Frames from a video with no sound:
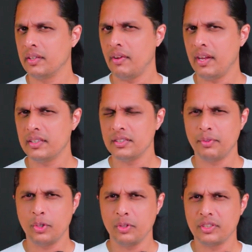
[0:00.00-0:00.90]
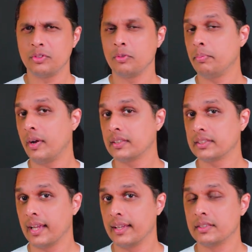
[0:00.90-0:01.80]
divide this video into
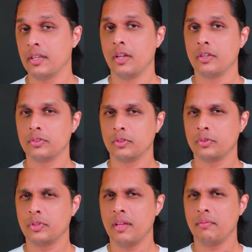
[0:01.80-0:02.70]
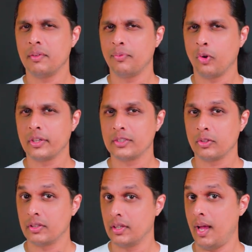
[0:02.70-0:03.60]
parts, guys. So today we'll focus
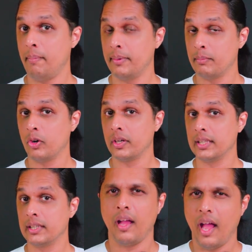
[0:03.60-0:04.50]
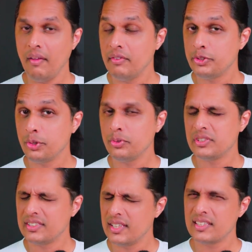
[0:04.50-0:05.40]
on the upper body. I will show you
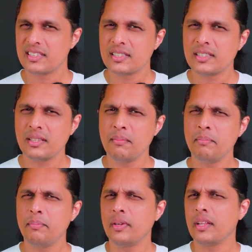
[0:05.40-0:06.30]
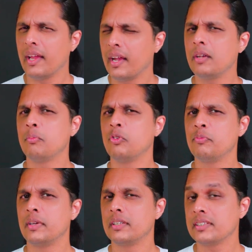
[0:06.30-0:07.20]
6 simple hand
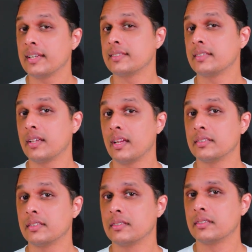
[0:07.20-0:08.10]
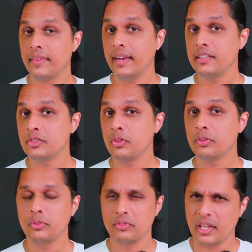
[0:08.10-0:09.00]
movements exercises that is
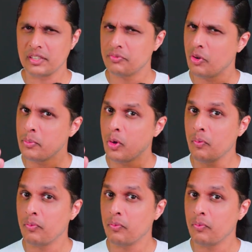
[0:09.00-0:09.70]
going to transform your